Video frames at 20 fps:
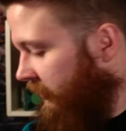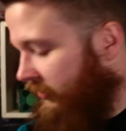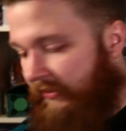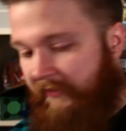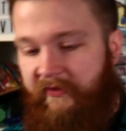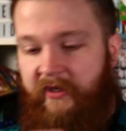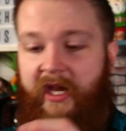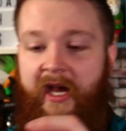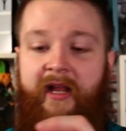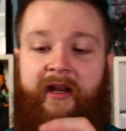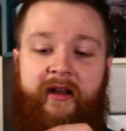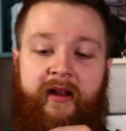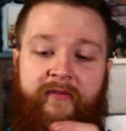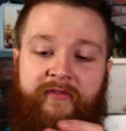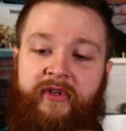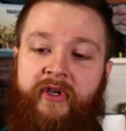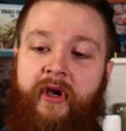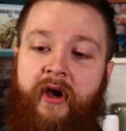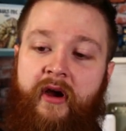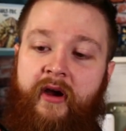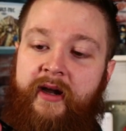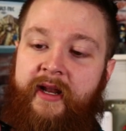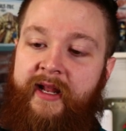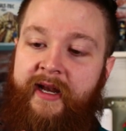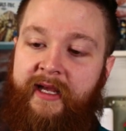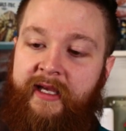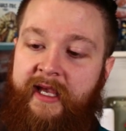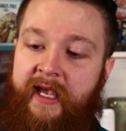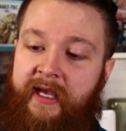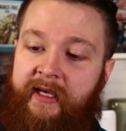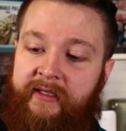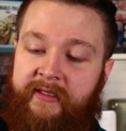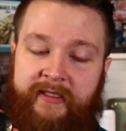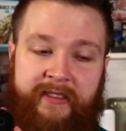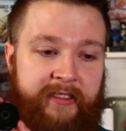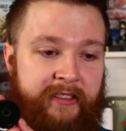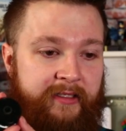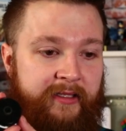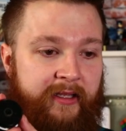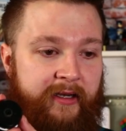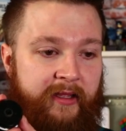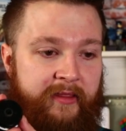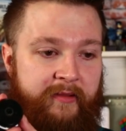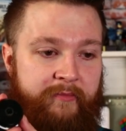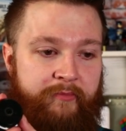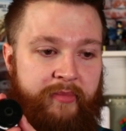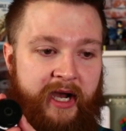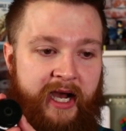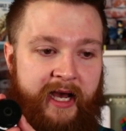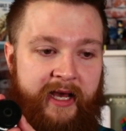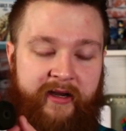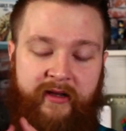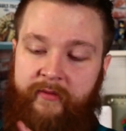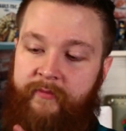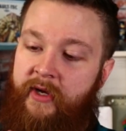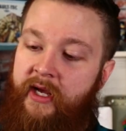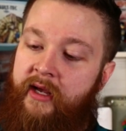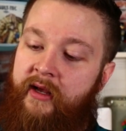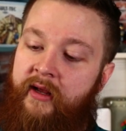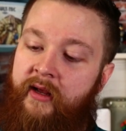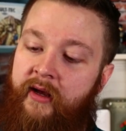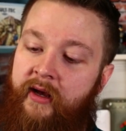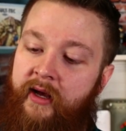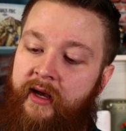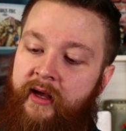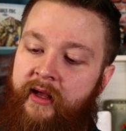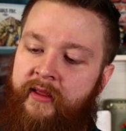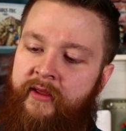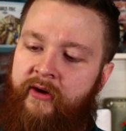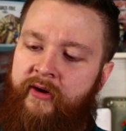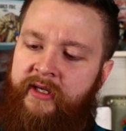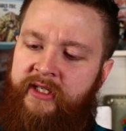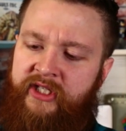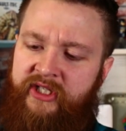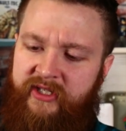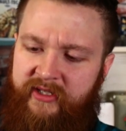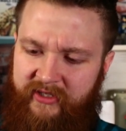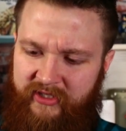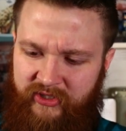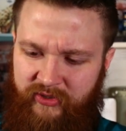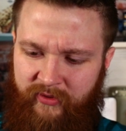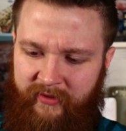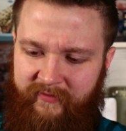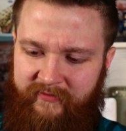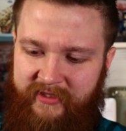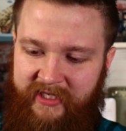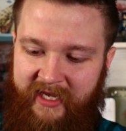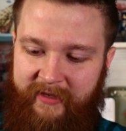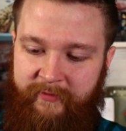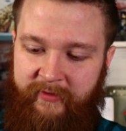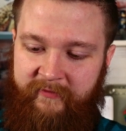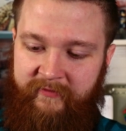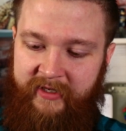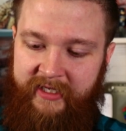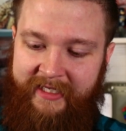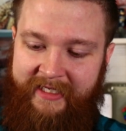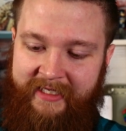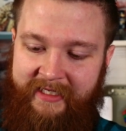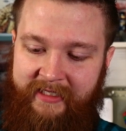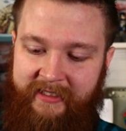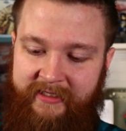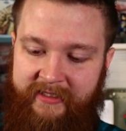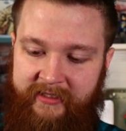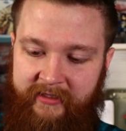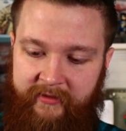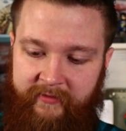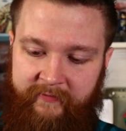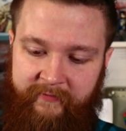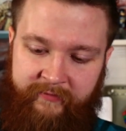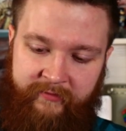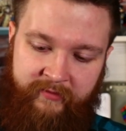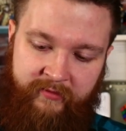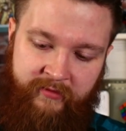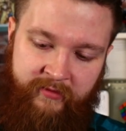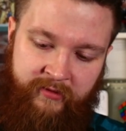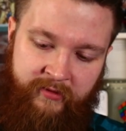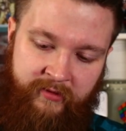So I've got it off the card and I can see that on the bottom uh, there is a sort of type of adhesive.